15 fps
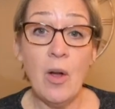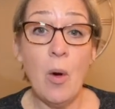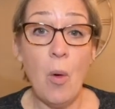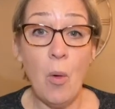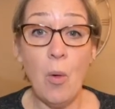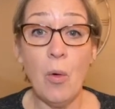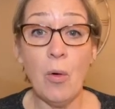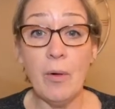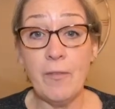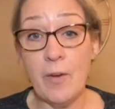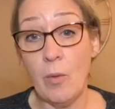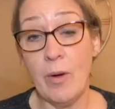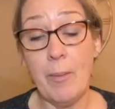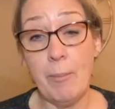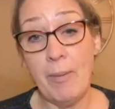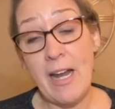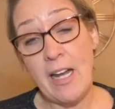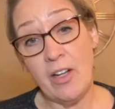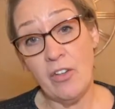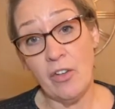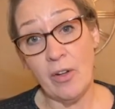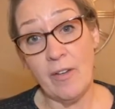or if you want to bake
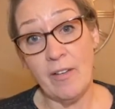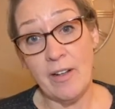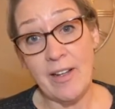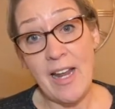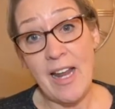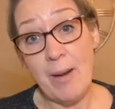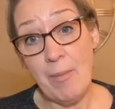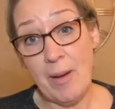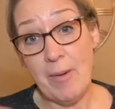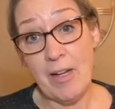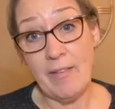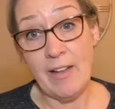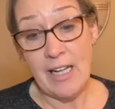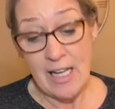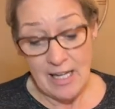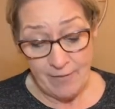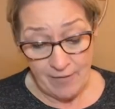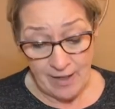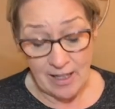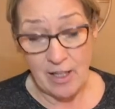during the day, maybe in the evening,